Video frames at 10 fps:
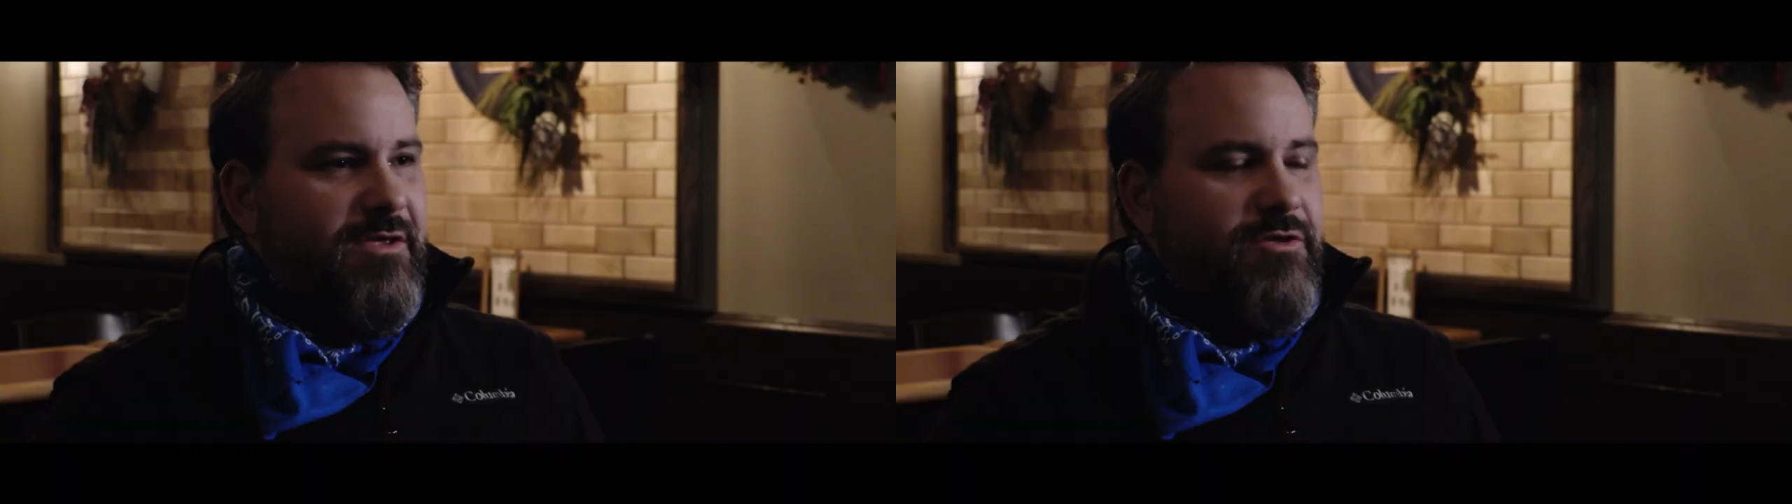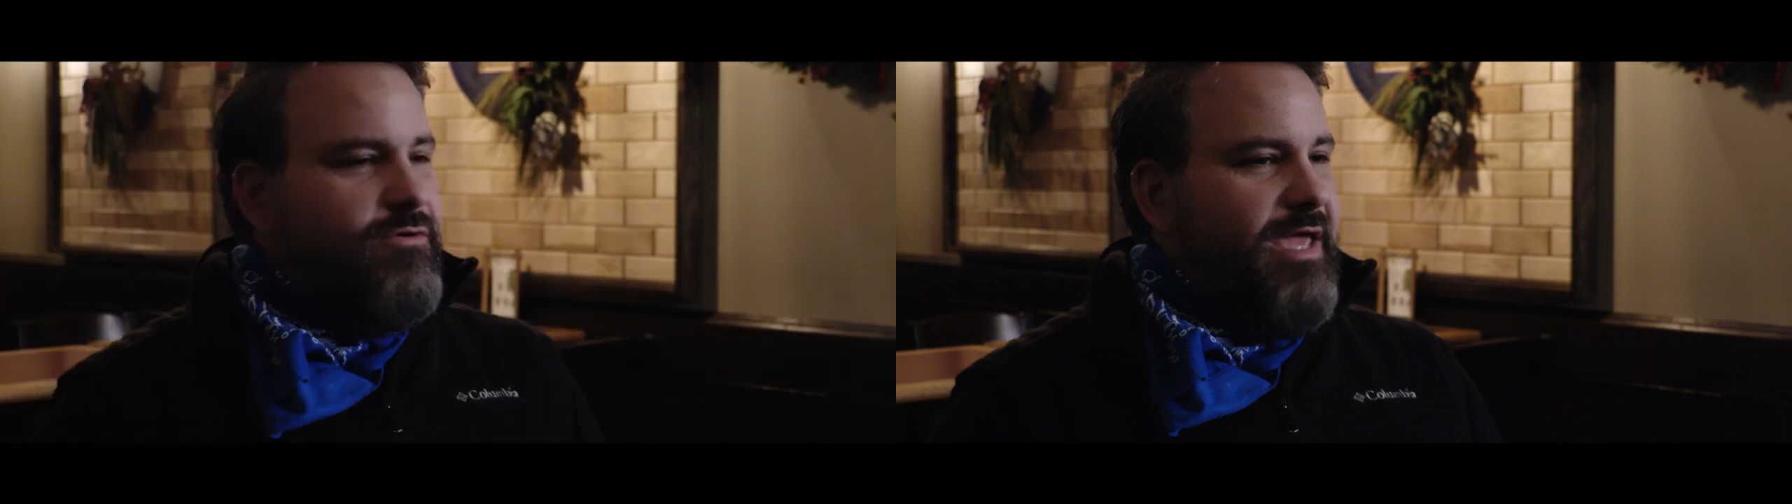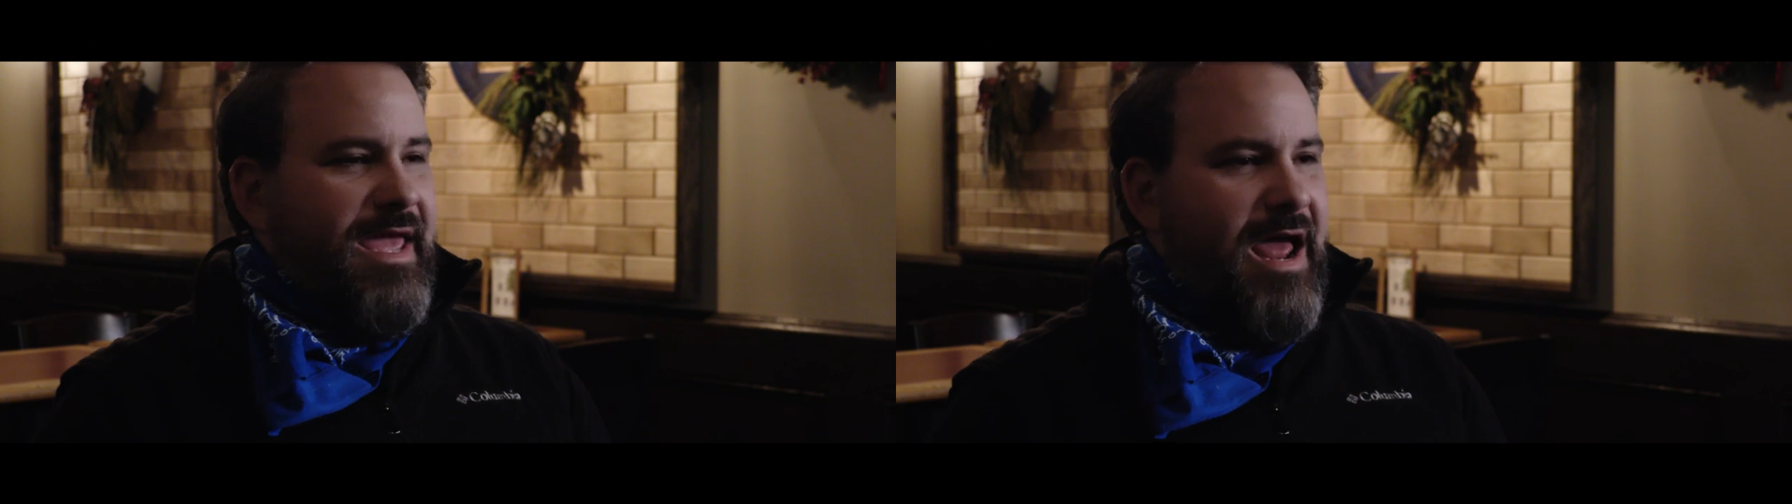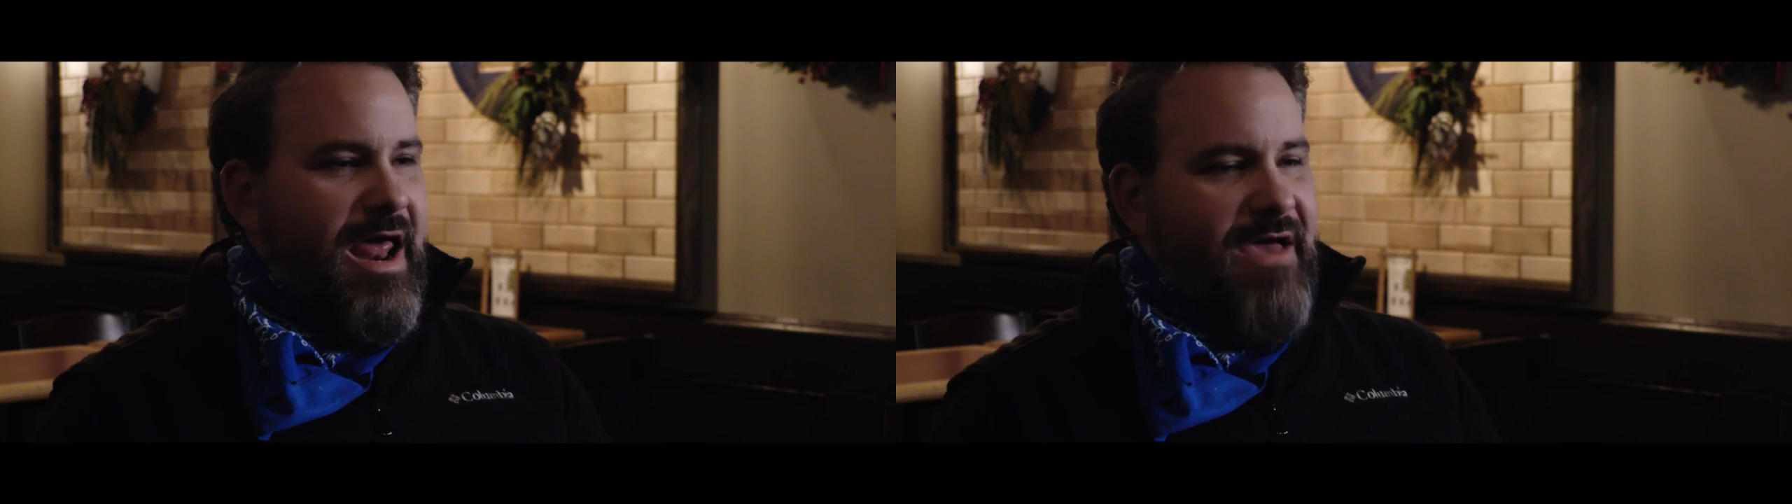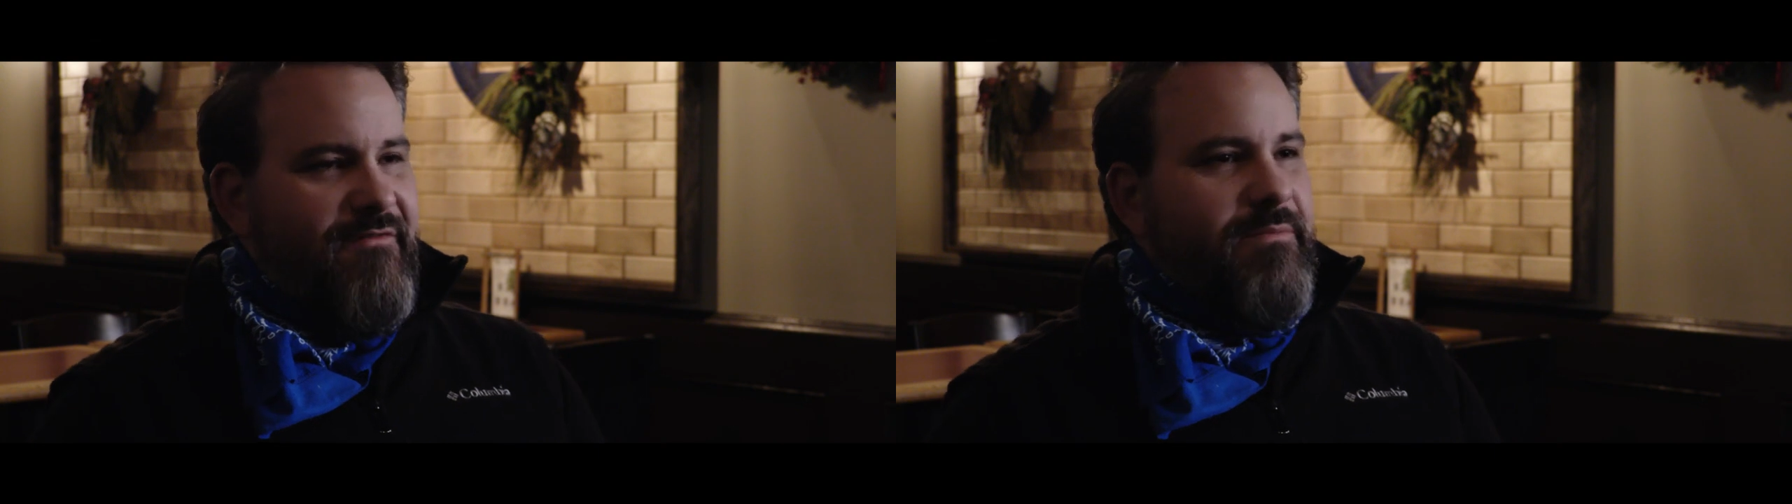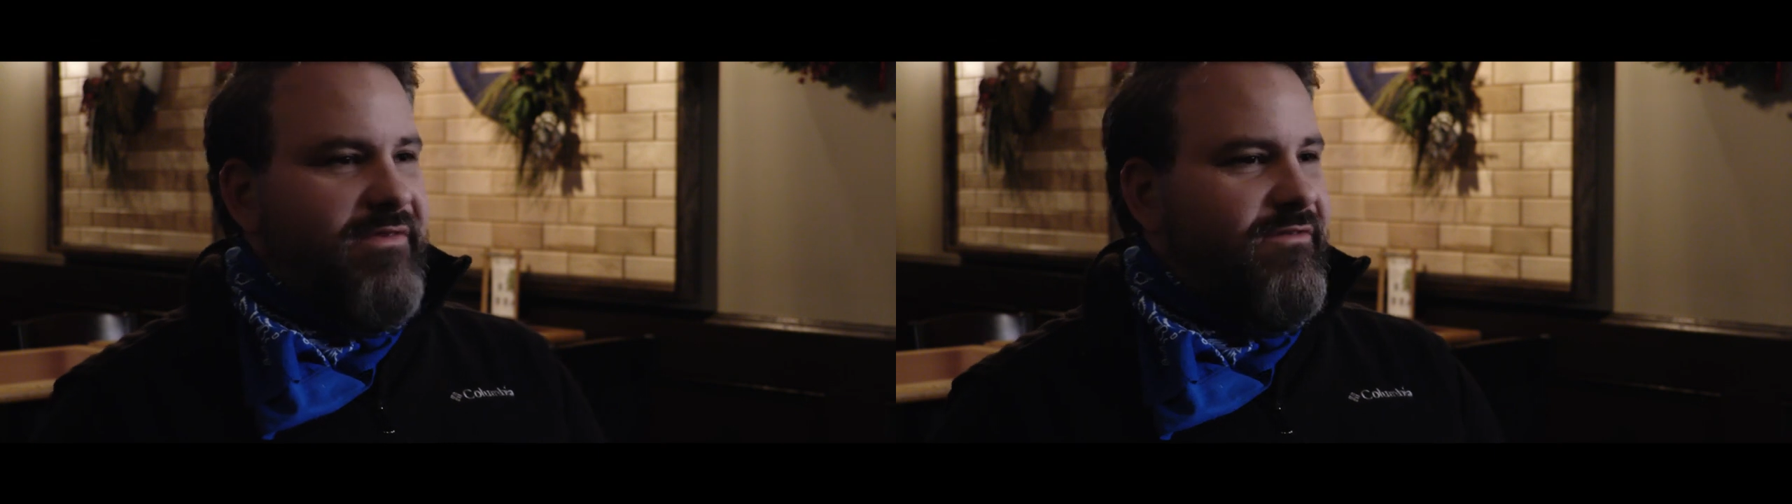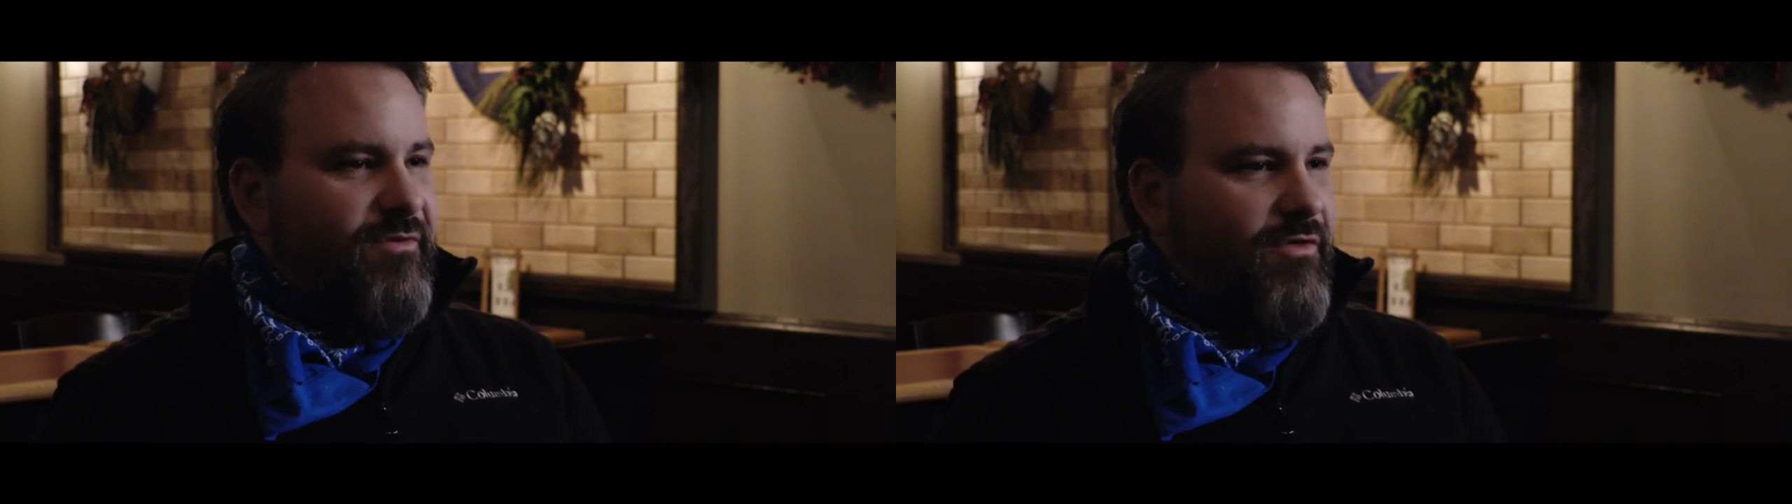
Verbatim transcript: You cannot have a business